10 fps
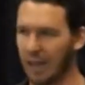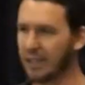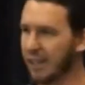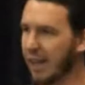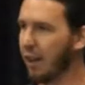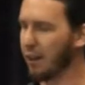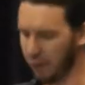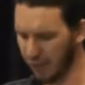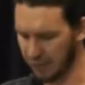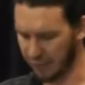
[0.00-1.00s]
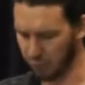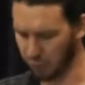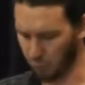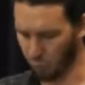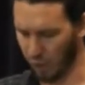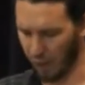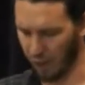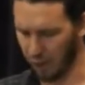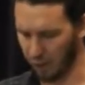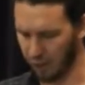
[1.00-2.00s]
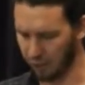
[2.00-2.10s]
And together, these give uh,